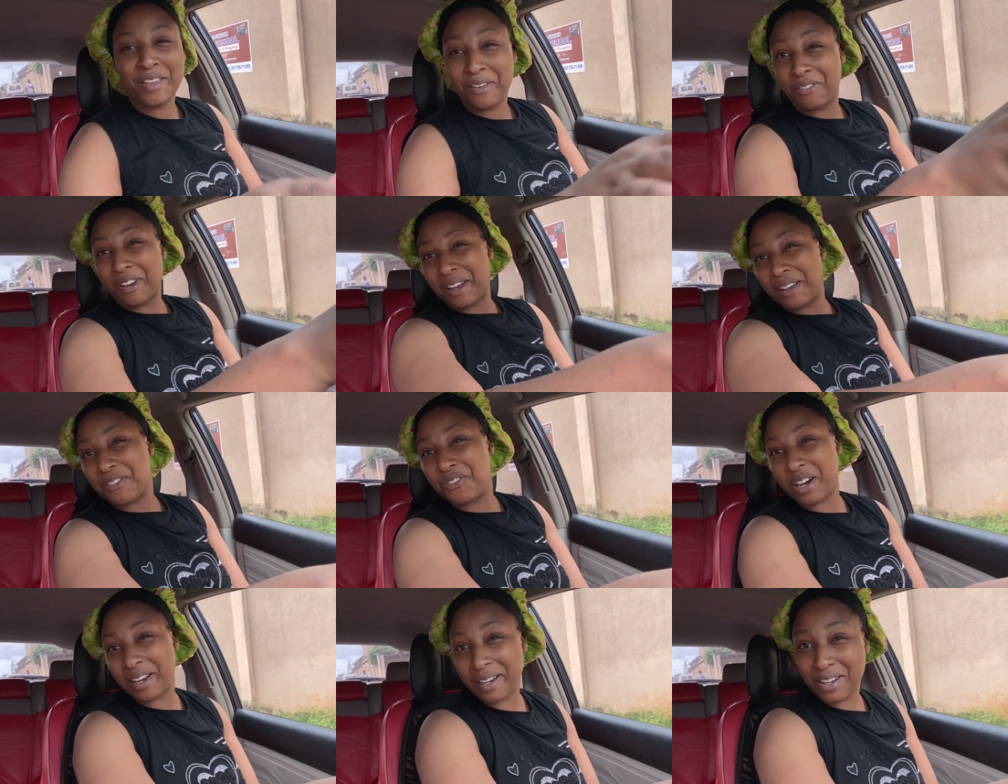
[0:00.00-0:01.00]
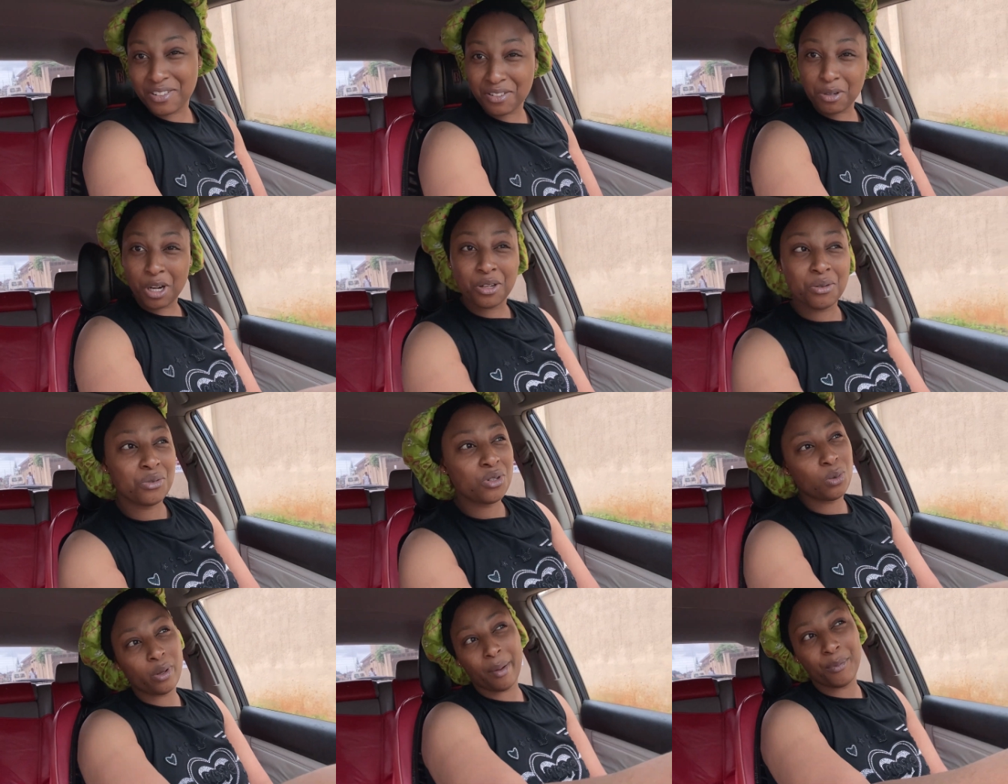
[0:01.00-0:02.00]
if you're if you're in Nigeria, you know
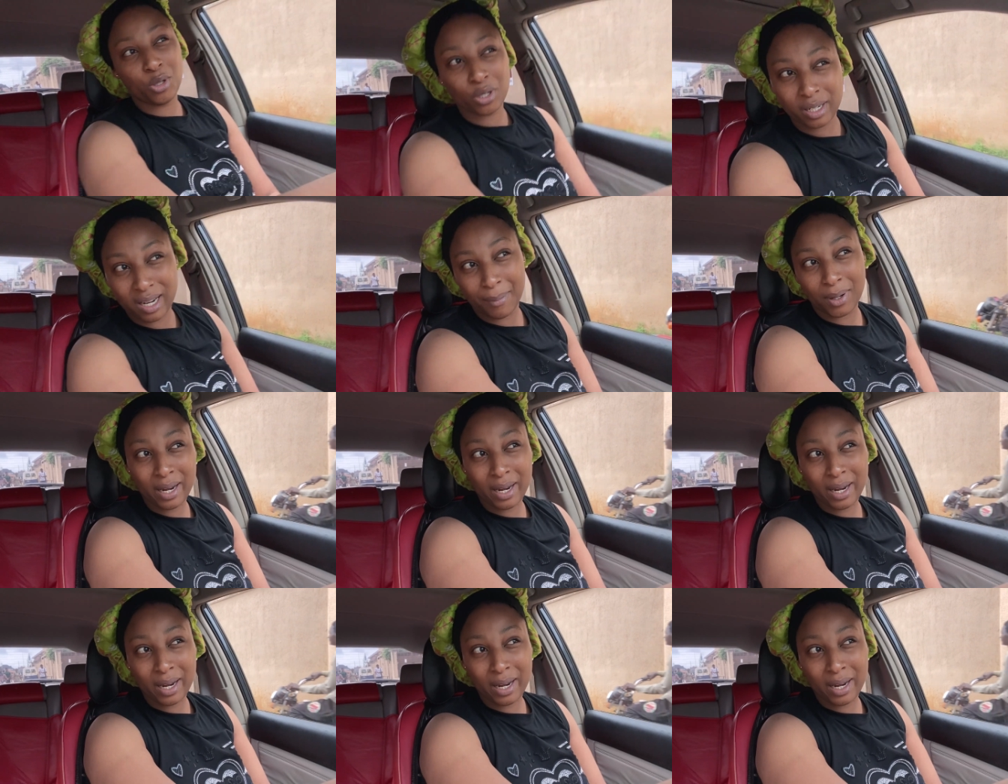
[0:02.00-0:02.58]
what I'm talking about,